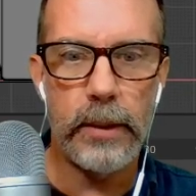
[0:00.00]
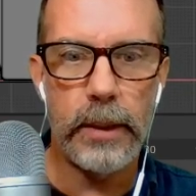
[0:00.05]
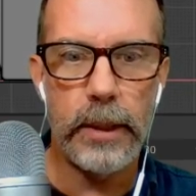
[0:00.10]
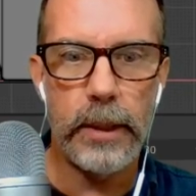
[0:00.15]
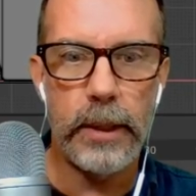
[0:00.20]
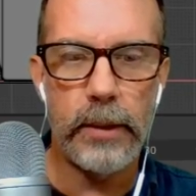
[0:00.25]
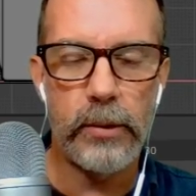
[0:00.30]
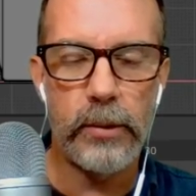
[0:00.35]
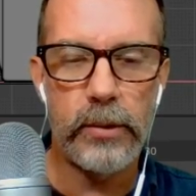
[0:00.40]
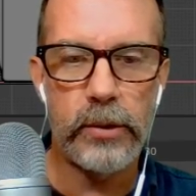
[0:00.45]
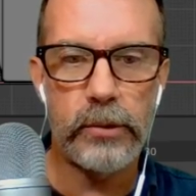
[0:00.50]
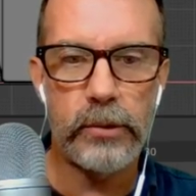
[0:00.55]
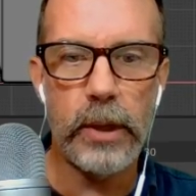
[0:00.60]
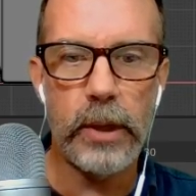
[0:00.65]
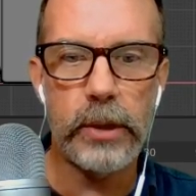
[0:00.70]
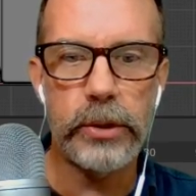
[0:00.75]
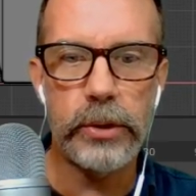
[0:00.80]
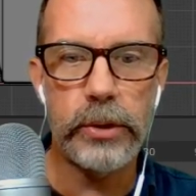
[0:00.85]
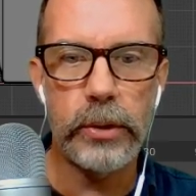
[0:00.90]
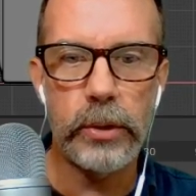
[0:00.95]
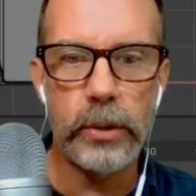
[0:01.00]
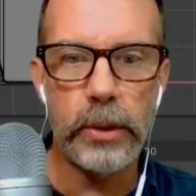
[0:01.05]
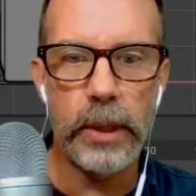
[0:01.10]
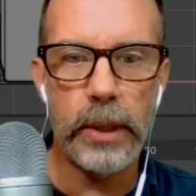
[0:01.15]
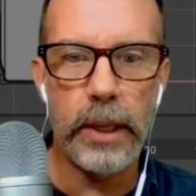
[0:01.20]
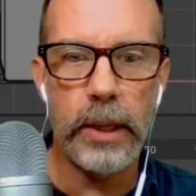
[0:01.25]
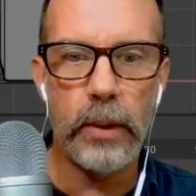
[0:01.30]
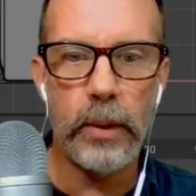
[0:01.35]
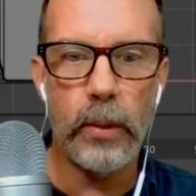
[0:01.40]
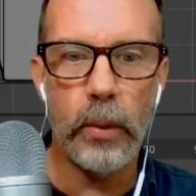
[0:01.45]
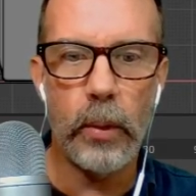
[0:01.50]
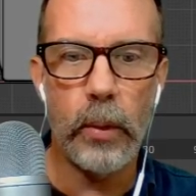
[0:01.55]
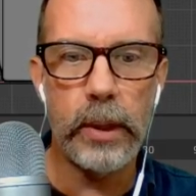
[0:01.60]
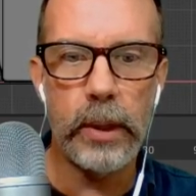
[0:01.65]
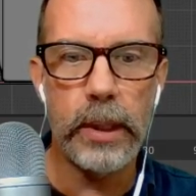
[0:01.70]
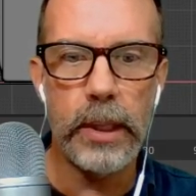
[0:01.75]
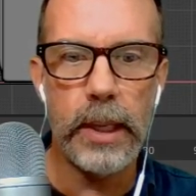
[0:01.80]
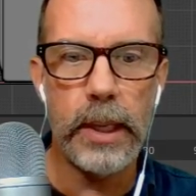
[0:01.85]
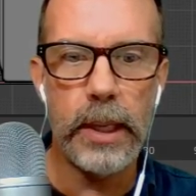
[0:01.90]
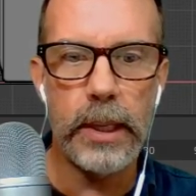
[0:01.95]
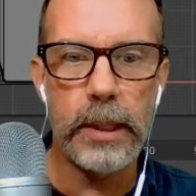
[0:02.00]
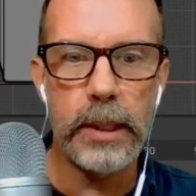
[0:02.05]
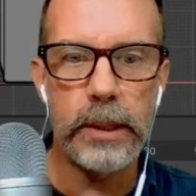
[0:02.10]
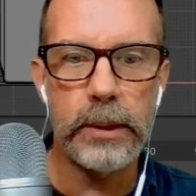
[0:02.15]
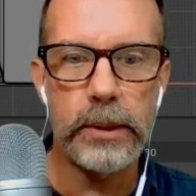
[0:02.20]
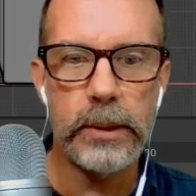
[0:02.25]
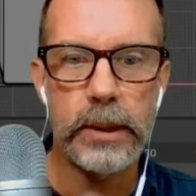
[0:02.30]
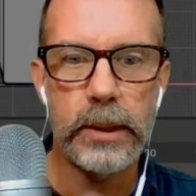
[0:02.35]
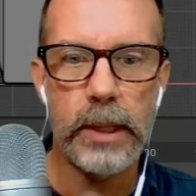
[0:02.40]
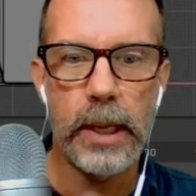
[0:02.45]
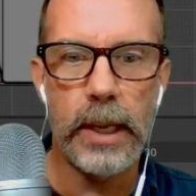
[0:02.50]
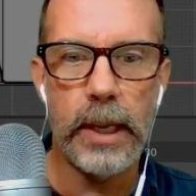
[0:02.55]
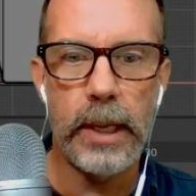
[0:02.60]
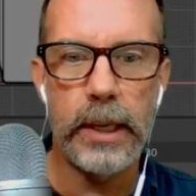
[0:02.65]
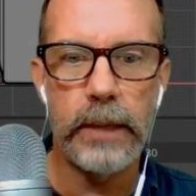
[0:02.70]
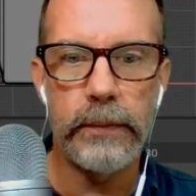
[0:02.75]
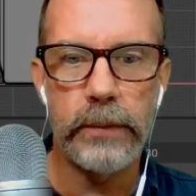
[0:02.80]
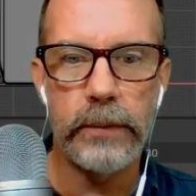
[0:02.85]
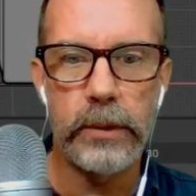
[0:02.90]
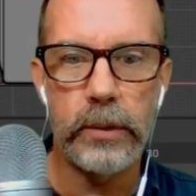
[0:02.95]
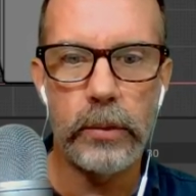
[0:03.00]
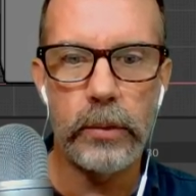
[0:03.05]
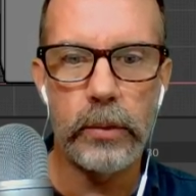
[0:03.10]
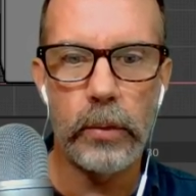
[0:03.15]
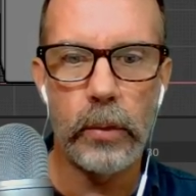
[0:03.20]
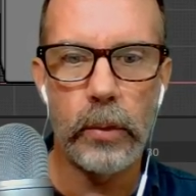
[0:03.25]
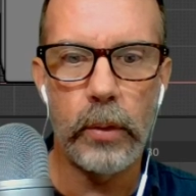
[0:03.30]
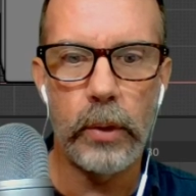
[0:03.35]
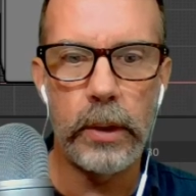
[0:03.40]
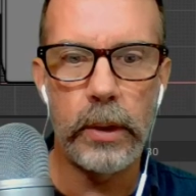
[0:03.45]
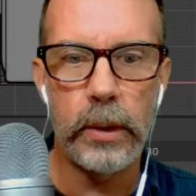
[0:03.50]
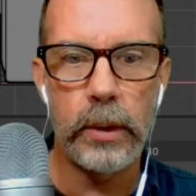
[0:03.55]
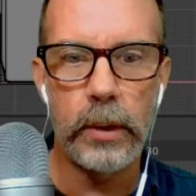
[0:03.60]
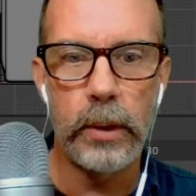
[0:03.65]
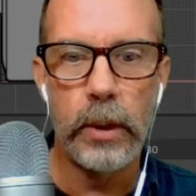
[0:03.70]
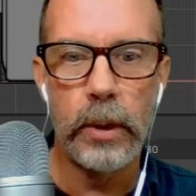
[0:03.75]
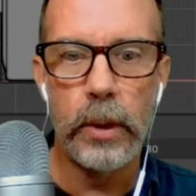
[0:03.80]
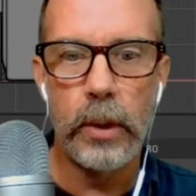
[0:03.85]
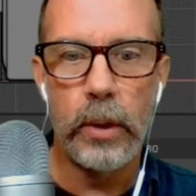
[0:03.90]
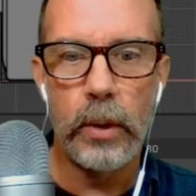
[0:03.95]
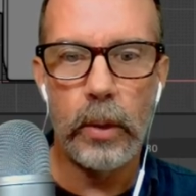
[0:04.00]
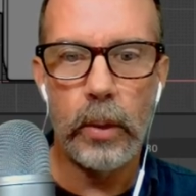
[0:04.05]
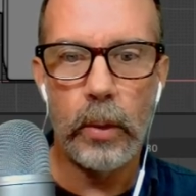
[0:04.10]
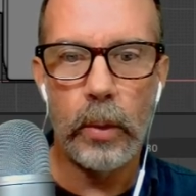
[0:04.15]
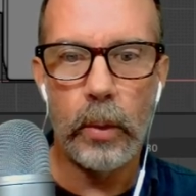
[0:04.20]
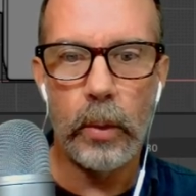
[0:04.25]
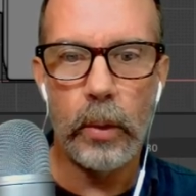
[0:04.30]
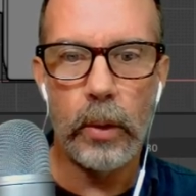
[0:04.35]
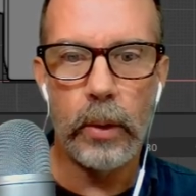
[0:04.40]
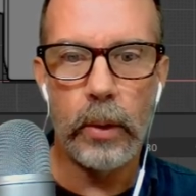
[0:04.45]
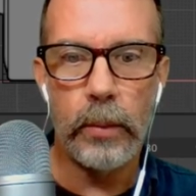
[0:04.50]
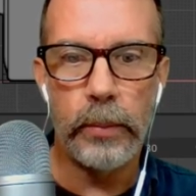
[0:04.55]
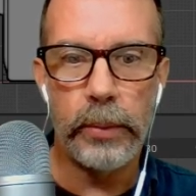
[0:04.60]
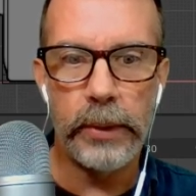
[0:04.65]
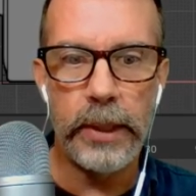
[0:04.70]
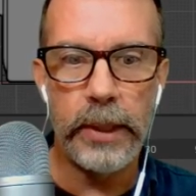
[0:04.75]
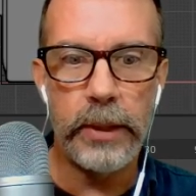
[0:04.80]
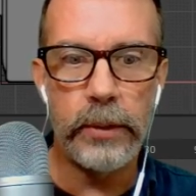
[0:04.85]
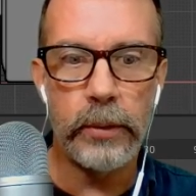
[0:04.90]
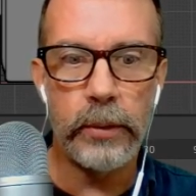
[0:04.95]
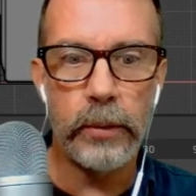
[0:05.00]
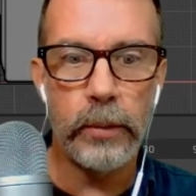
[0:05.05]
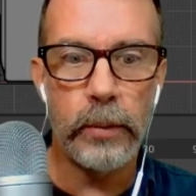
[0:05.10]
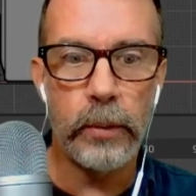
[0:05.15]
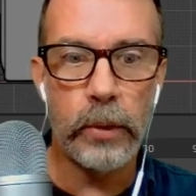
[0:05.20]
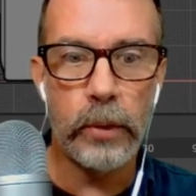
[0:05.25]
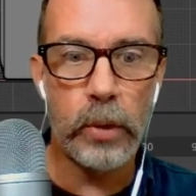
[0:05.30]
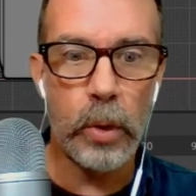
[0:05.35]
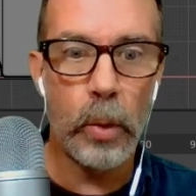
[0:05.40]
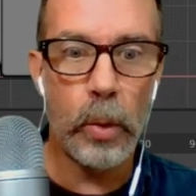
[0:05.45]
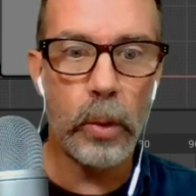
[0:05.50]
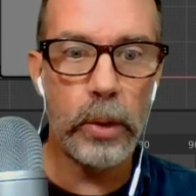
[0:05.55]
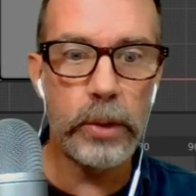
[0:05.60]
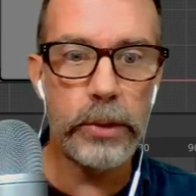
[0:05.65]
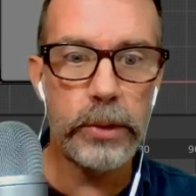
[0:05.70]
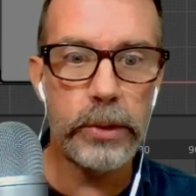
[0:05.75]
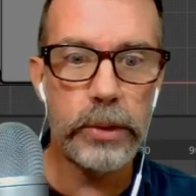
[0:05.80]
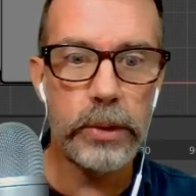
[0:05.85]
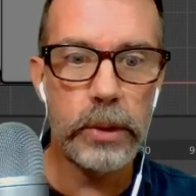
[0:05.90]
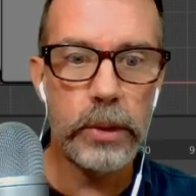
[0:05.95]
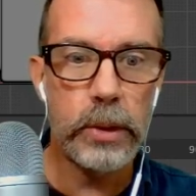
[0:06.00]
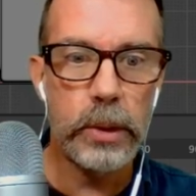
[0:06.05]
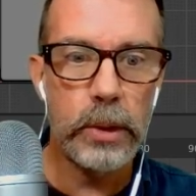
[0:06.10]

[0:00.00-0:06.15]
structured and organized kind of a tutorial or Blender course,